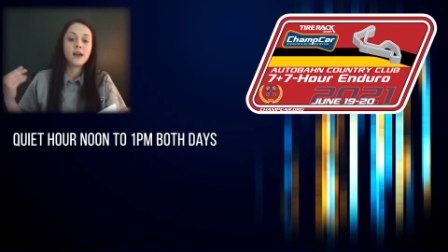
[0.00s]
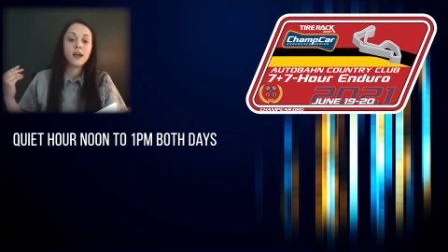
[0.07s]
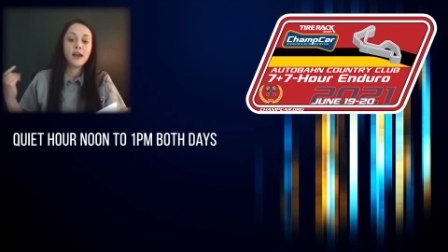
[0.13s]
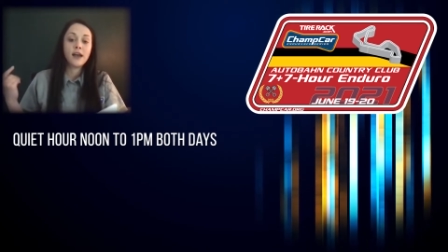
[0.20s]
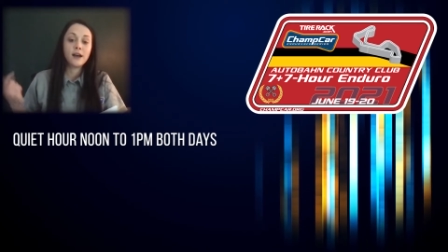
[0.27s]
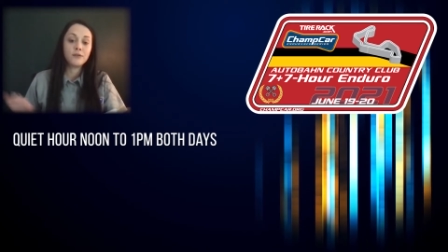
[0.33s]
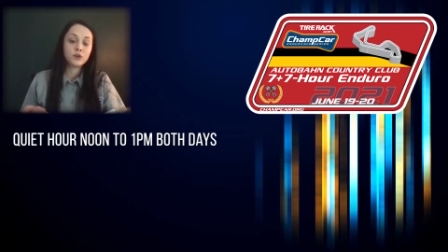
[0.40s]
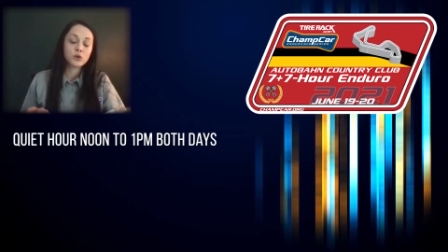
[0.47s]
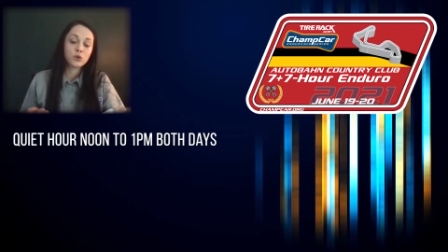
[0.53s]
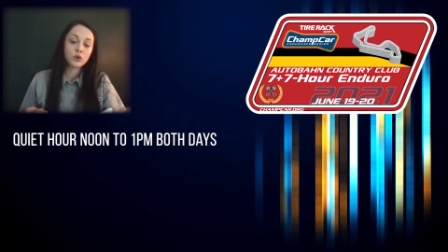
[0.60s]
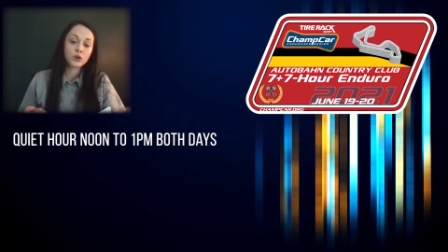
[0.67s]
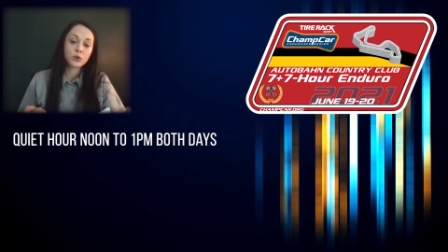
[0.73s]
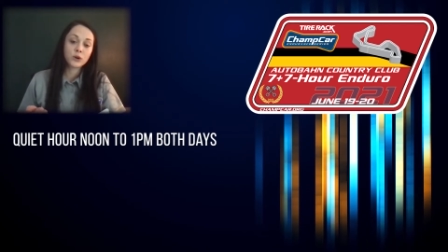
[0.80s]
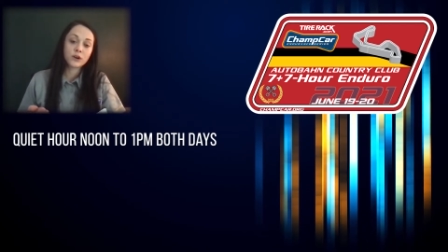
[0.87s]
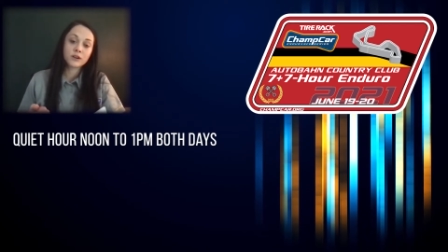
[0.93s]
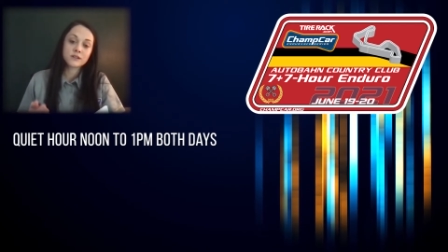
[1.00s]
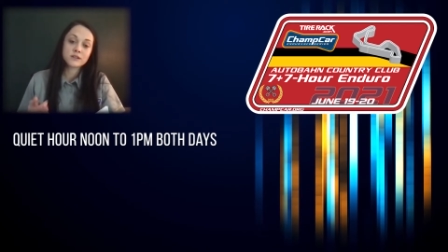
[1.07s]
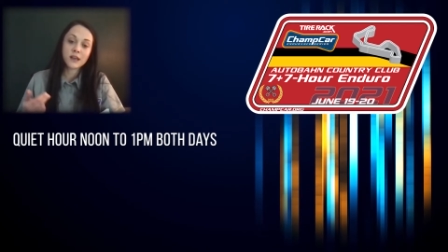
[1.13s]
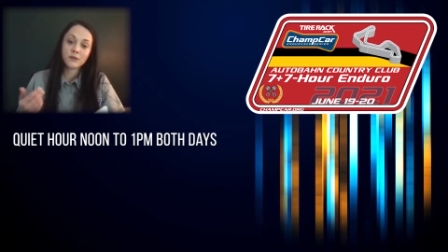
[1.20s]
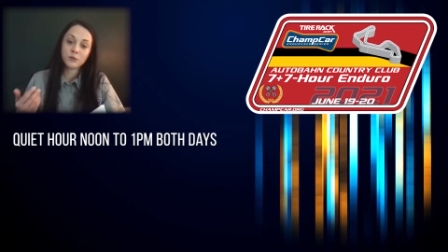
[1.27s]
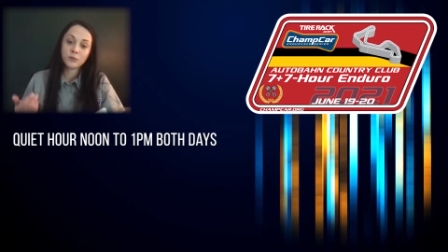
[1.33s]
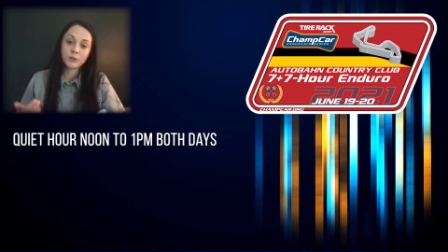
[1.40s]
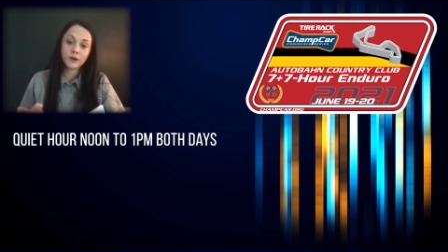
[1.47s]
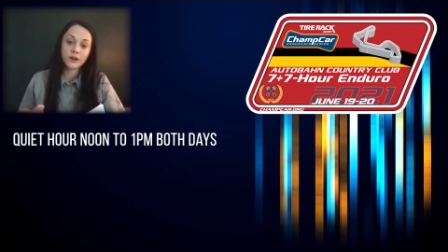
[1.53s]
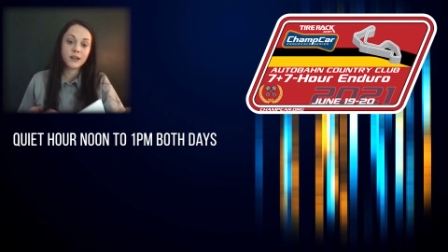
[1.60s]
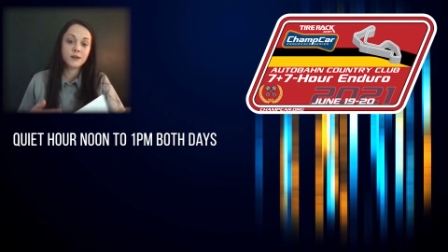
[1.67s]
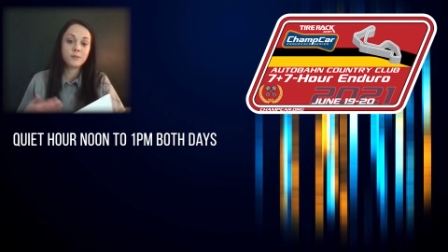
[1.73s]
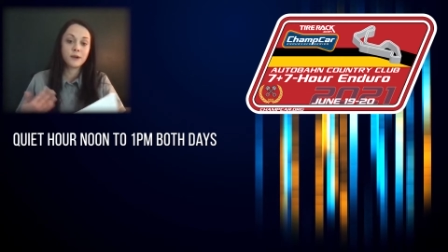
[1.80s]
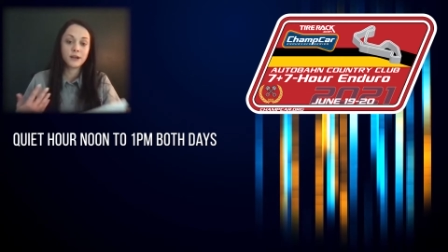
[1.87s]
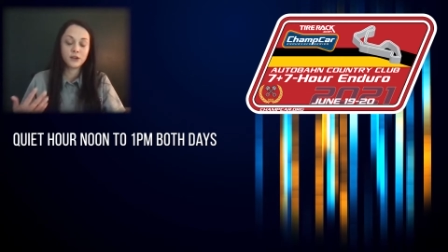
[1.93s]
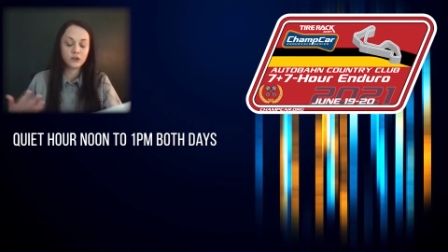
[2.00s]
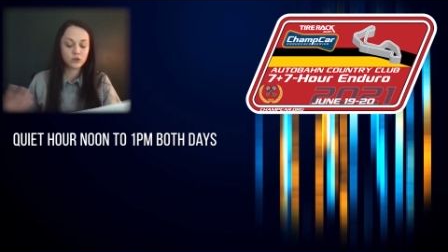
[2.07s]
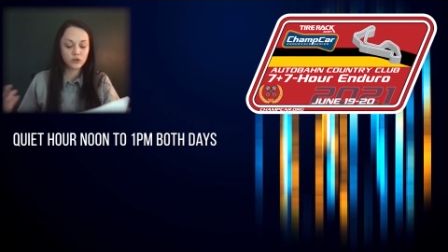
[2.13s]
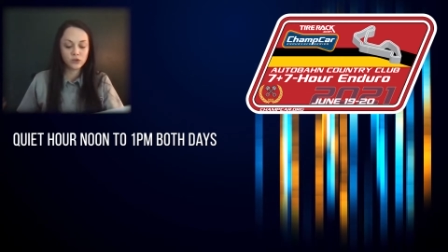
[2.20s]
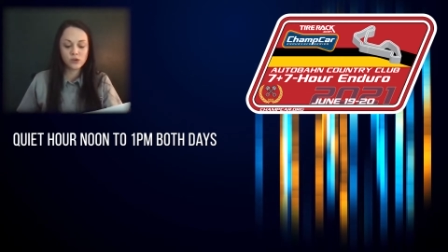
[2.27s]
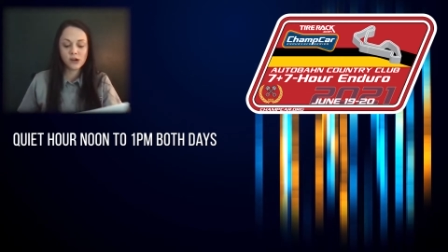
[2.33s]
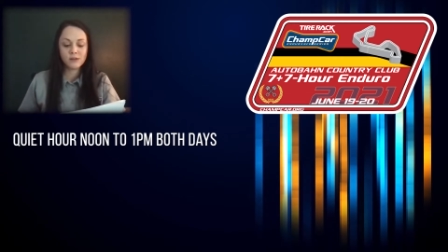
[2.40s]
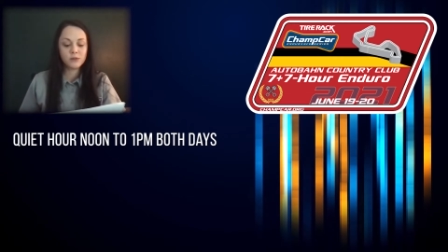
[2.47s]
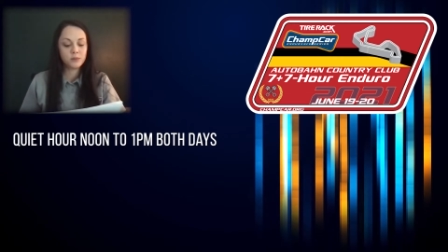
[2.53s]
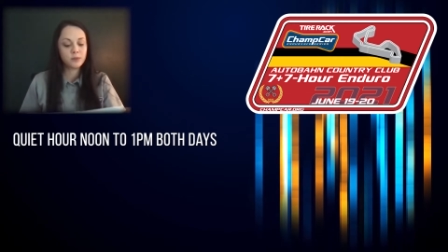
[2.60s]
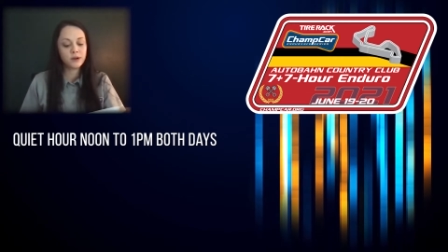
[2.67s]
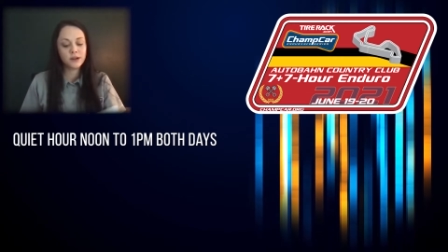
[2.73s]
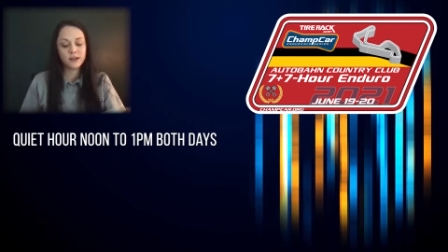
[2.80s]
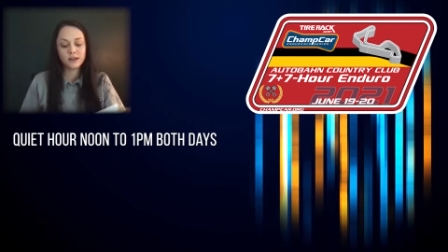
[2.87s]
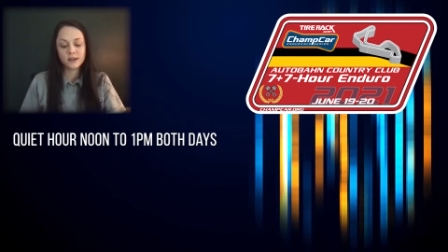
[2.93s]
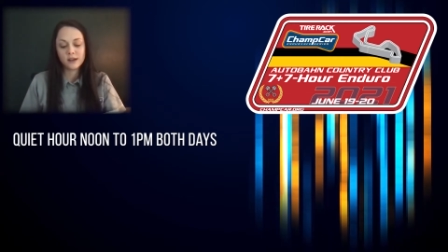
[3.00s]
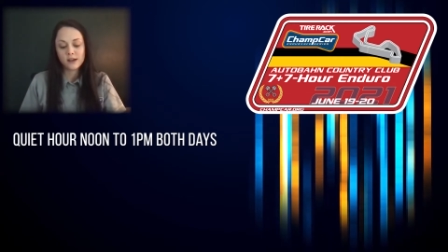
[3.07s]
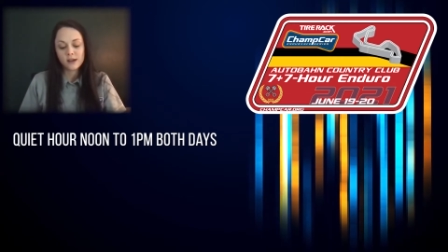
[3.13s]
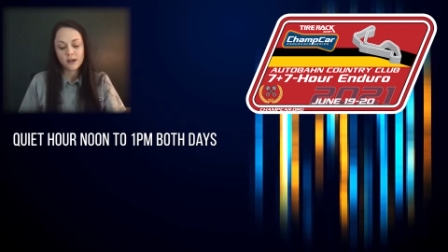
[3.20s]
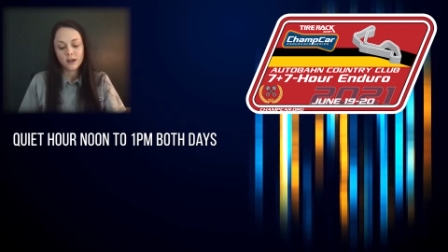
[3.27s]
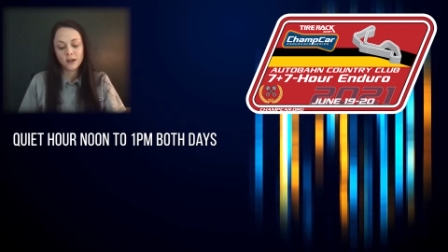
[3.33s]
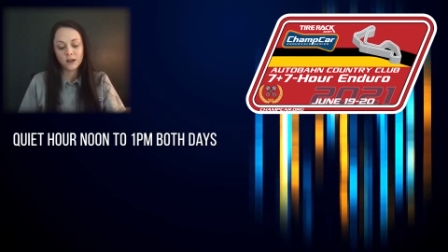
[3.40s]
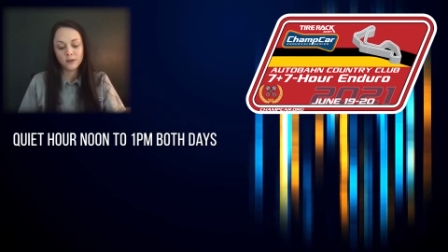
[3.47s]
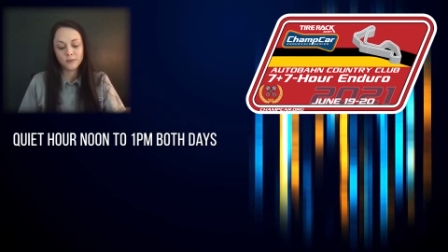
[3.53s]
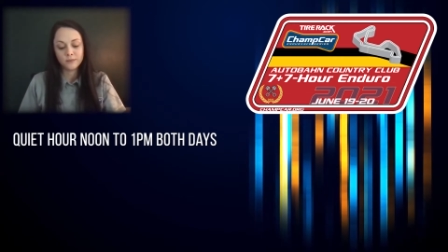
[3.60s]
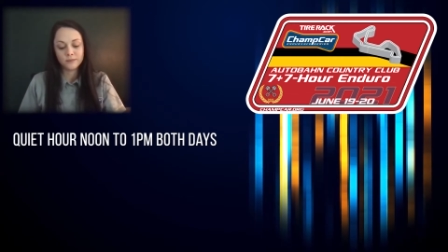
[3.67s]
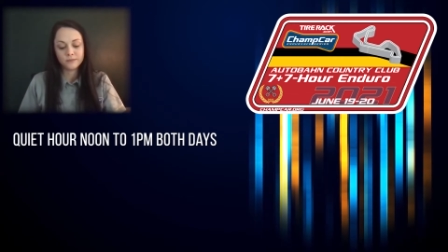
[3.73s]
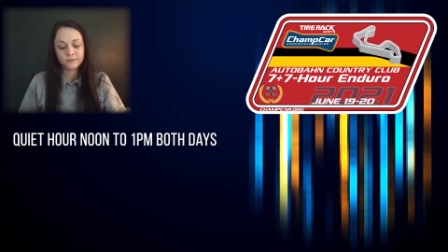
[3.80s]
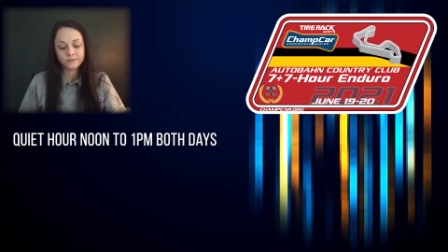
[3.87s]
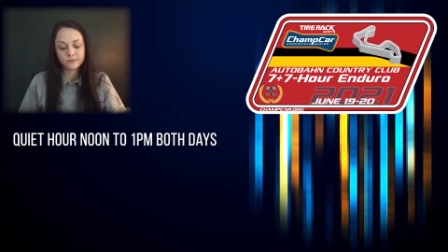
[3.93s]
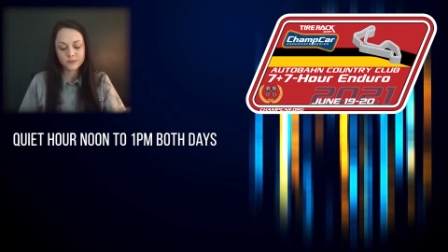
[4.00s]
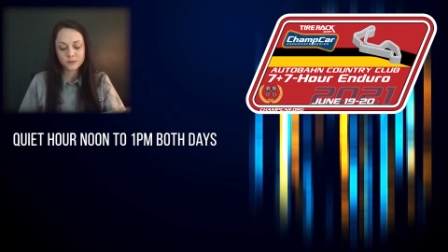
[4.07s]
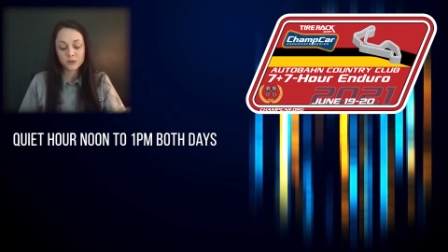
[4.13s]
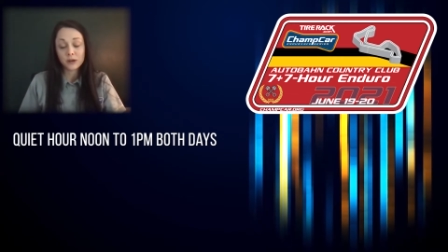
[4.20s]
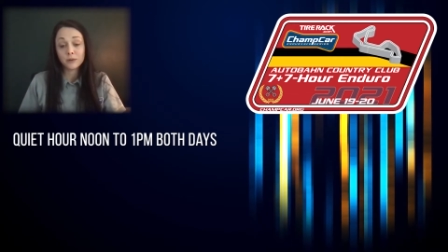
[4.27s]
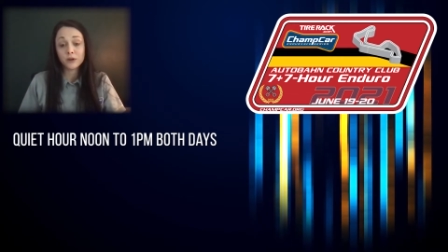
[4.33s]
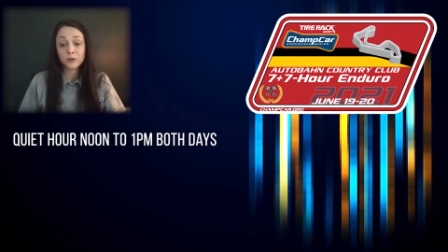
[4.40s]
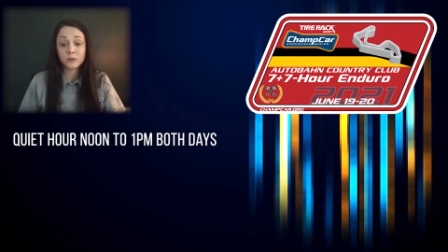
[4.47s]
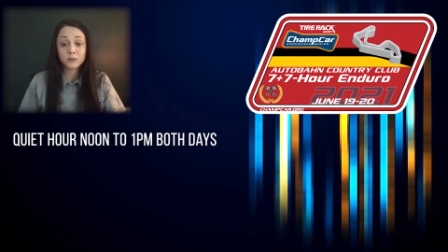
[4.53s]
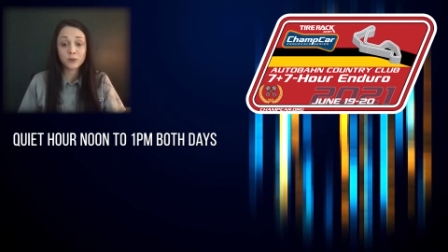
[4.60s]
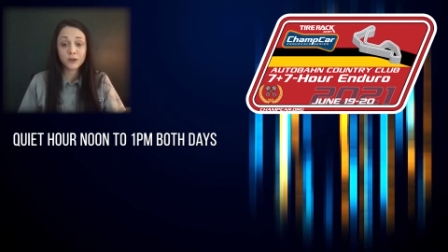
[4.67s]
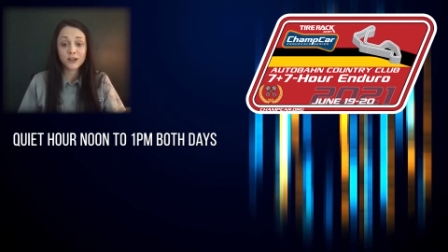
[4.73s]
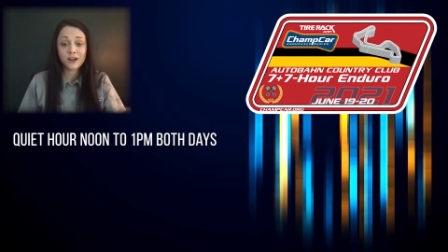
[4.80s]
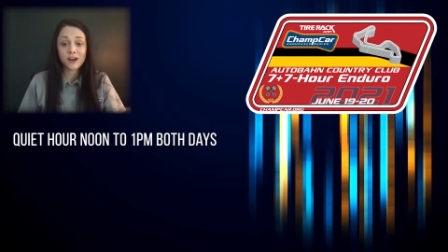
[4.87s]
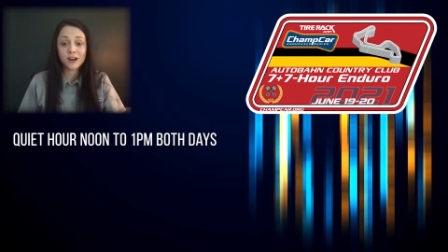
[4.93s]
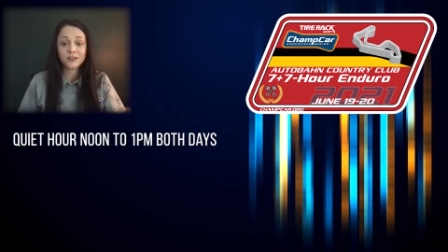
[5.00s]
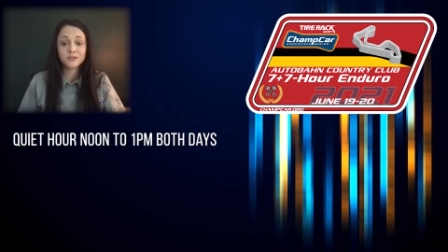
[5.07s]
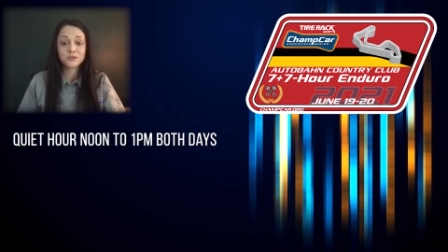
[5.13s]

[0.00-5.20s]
have the corner workers have a break, my crew have a break, um, probably going to be pretty hot.